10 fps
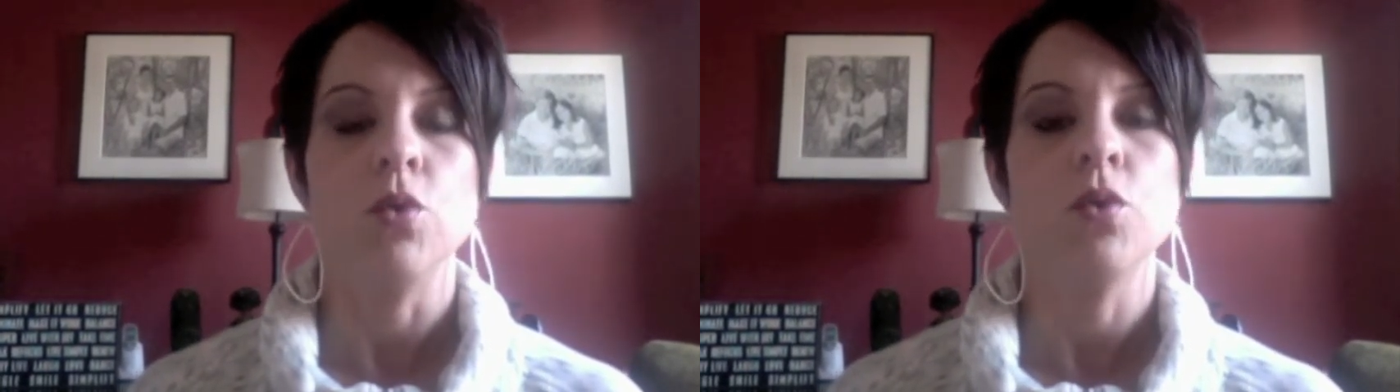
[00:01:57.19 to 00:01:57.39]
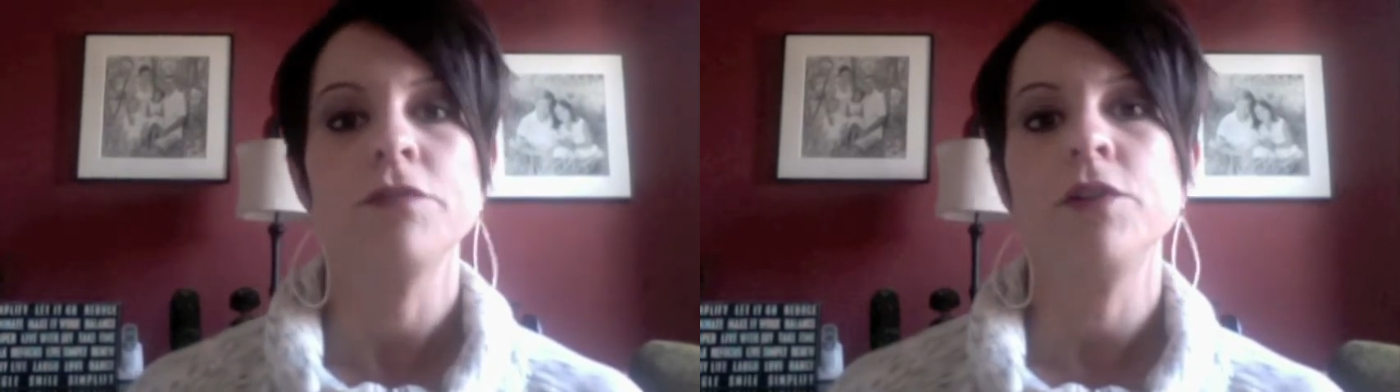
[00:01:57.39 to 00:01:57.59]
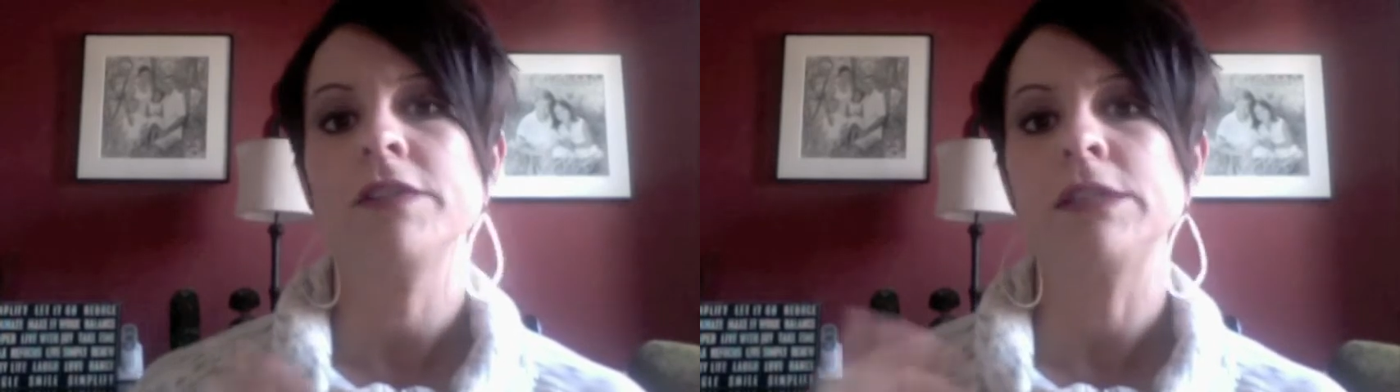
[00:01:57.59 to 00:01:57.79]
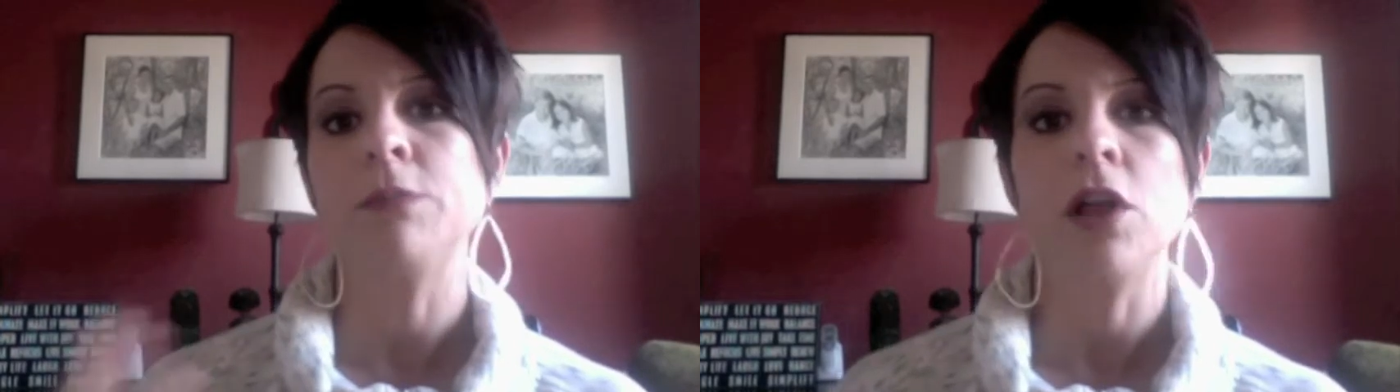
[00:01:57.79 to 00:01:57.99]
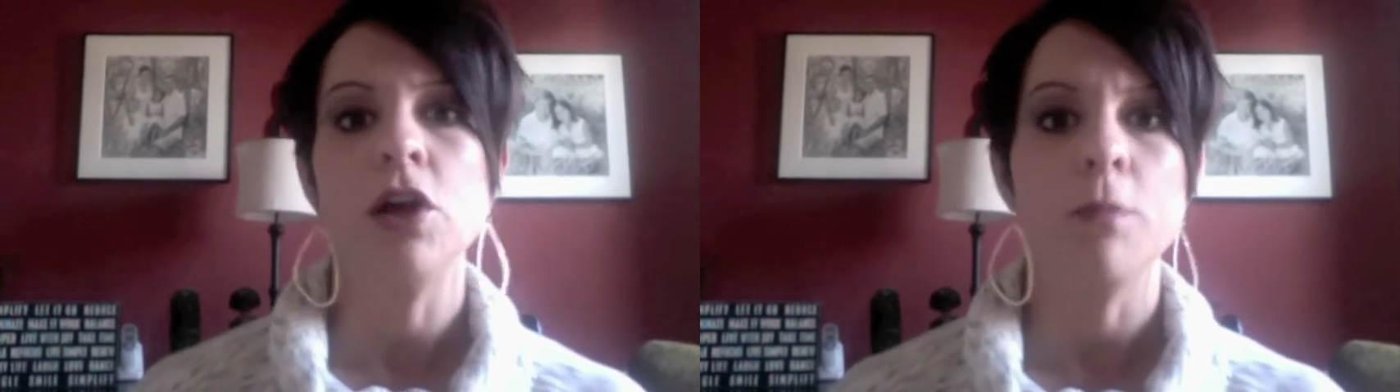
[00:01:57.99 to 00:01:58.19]
Or if you have a
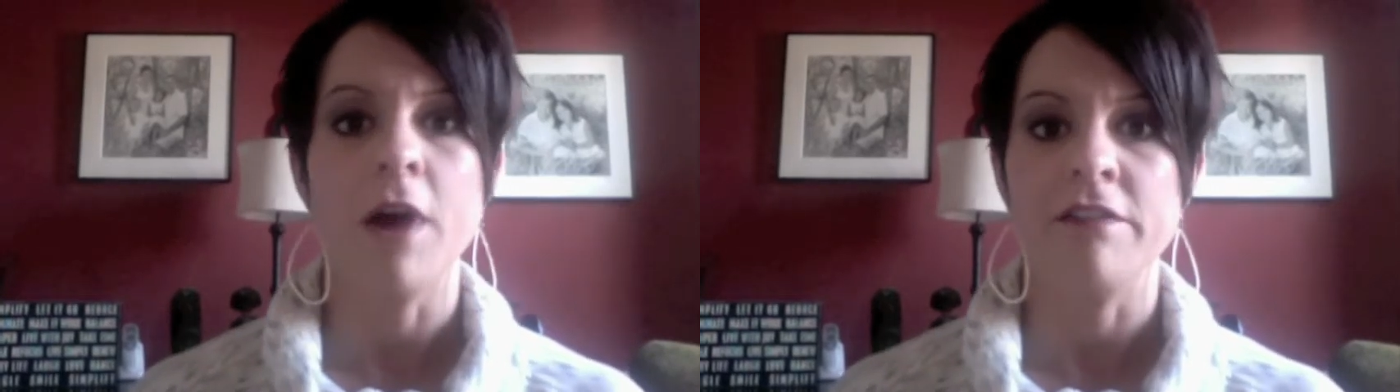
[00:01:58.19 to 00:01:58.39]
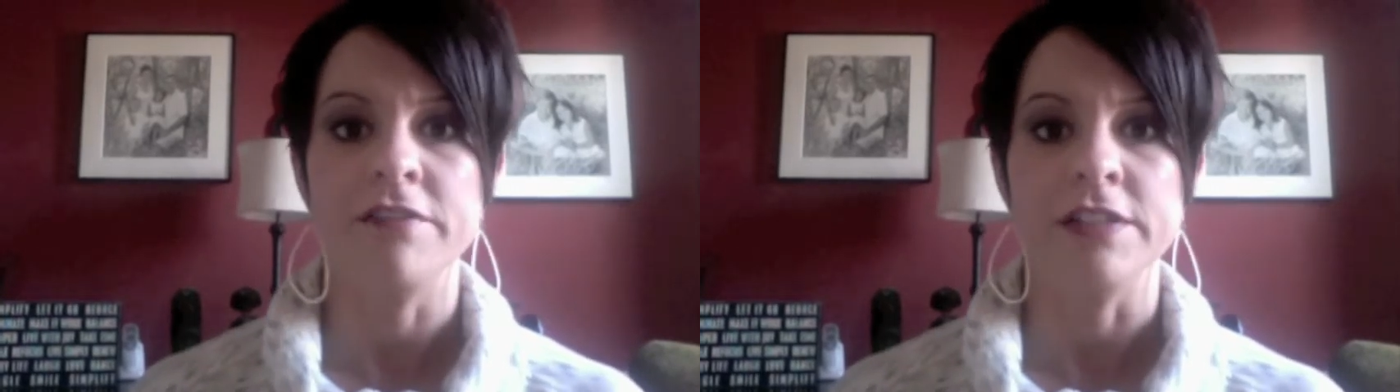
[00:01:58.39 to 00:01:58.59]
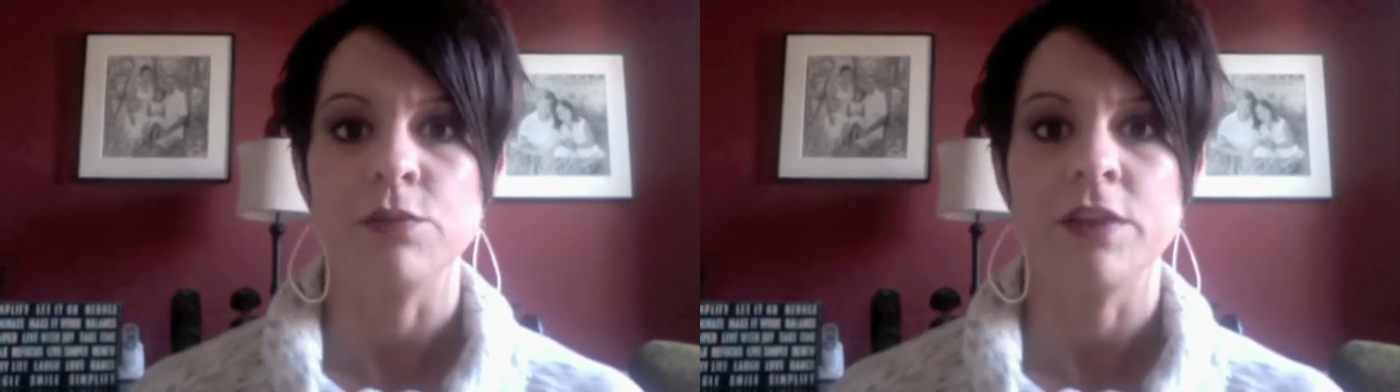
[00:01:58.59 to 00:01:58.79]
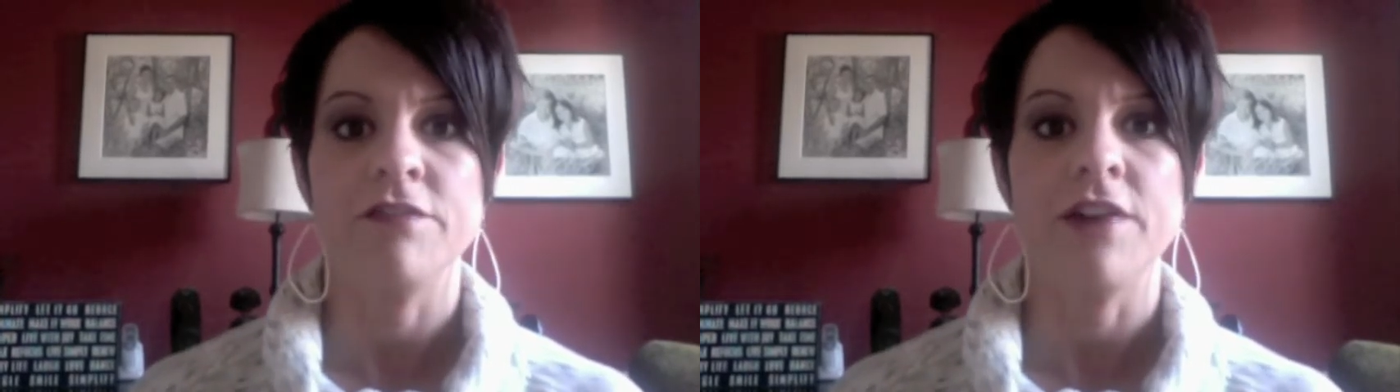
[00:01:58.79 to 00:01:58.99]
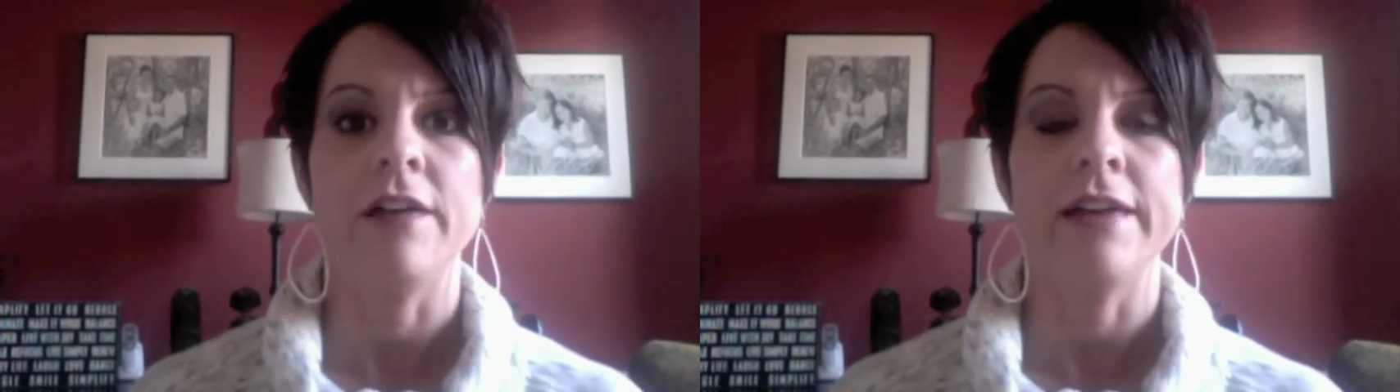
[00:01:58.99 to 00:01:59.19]
small home office with a
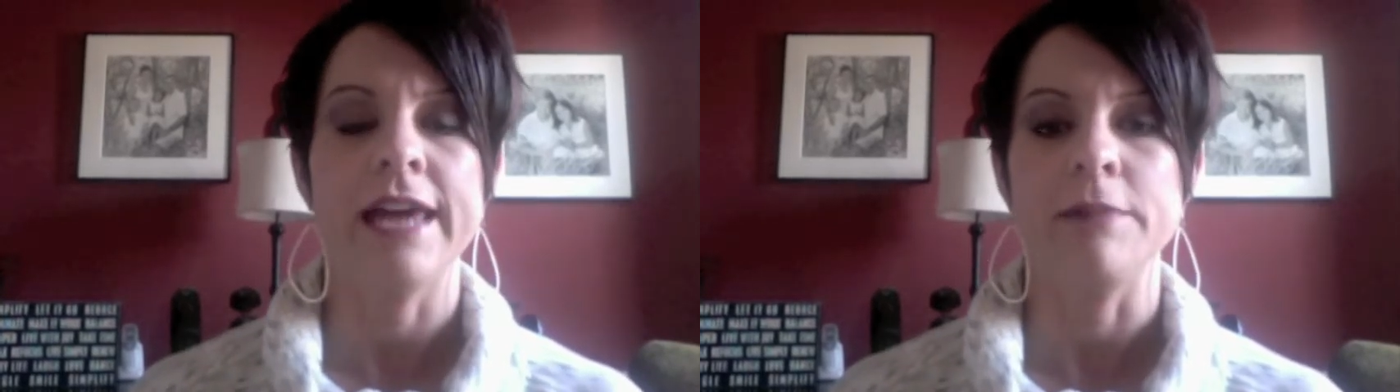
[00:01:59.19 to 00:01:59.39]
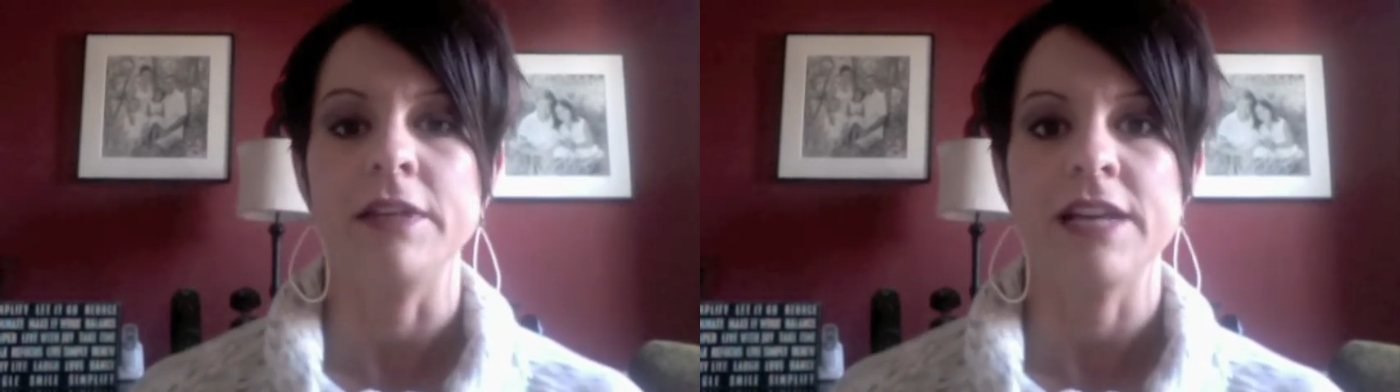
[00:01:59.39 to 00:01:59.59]
filing cabinet,